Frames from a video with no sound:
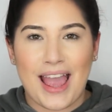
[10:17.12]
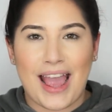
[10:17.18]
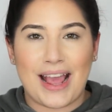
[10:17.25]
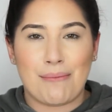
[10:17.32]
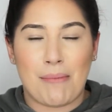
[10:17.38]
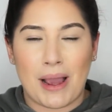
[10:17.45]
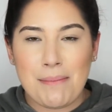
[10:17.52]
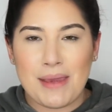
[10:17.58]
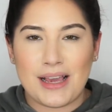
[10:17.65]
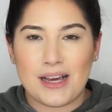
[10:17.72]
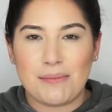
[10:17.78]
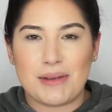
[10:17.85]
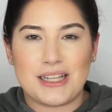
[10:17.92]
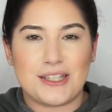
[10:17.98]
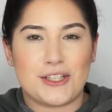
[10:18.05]
and my
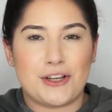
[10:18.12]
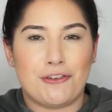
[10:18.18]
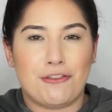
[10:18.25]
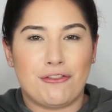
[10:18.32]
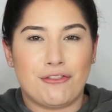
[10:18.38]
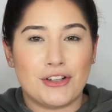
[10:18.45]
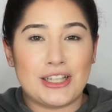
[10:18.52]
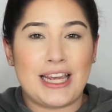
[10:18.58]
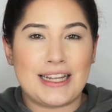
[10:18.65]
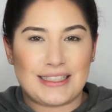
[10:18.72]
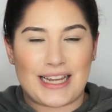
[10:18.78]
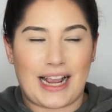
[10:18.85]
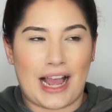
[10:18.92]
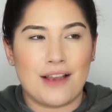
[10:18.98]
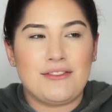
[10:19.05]
makeup is fully
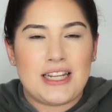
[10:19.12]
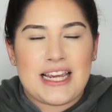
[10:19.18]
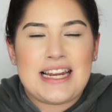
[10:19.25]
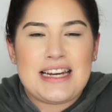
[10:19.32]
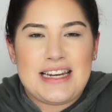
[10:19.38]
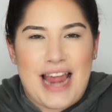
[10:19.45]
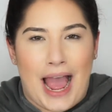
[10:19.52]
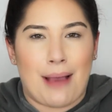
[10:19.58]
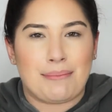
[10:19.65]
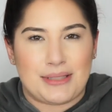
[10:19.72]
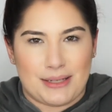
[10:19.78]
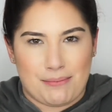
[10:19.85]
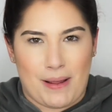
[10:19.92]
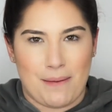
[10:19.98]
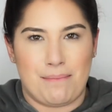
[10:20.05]
intact. I've taken
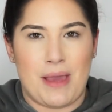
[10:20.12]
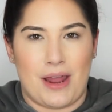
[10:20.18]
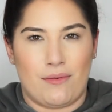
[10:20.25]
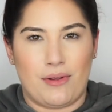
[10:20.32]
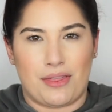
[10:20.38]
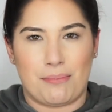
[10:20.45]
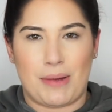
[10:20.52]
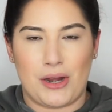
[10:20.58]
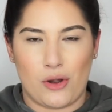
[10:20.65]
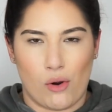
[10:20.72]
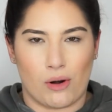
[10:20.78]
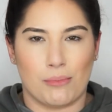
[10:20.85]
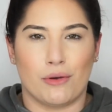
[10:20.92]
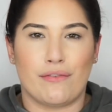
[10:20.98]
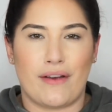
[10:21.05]
naps in my bed with my
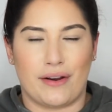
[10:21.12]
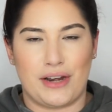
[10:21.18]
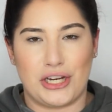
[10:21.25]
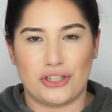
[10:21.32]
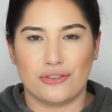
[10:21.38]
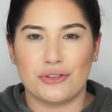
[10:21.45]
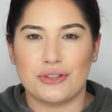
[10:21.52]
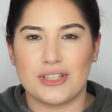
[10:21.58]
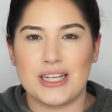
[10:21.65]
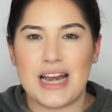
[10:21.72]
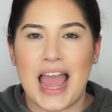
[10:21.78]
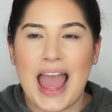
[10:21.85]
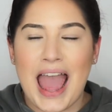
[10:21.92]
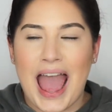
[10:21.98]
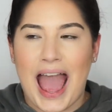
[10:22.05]
normal foundation
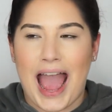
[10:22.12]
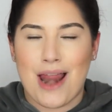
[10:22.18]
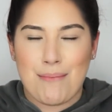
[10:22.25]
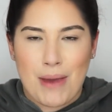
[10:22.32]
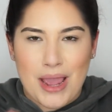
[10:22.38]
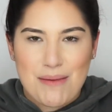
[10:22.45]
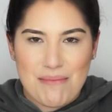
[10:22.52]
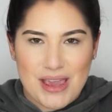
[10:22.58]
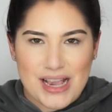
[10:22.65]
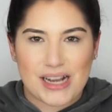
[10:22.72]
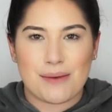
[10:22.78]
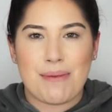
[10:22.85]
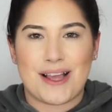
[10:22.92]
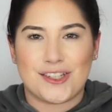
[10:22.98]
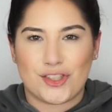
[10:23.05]
routine, and my
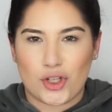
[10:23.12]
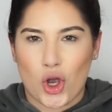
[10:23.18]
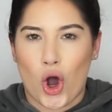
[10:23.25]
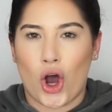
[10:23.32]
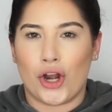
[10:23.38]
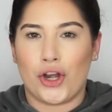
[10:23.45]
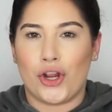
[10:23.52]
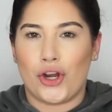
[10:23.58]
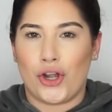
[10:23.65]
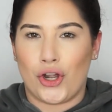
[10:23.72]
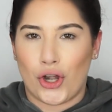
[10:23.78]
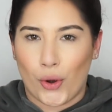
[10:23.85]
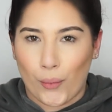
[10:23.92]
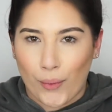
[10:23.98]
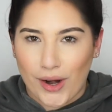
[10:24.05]
makeup has
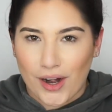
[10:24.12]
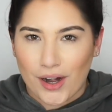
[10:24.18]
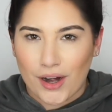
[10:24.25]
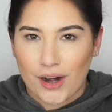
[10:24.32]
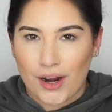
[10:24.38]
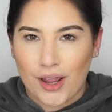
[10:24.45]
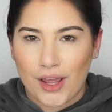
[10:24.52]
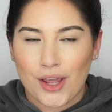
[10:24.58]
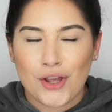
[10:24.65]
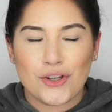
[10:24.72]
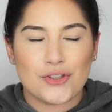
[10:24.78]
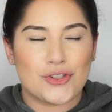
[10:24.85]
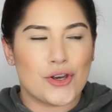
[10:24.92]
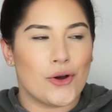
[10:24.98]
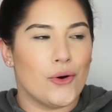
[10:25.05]
gone nowhere.
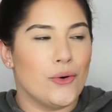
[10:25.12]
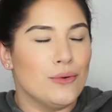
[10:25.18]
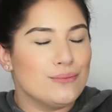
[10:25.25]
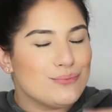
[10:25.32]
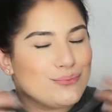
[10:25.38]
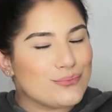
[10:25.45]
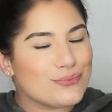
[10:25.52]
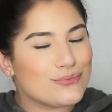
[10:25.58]
So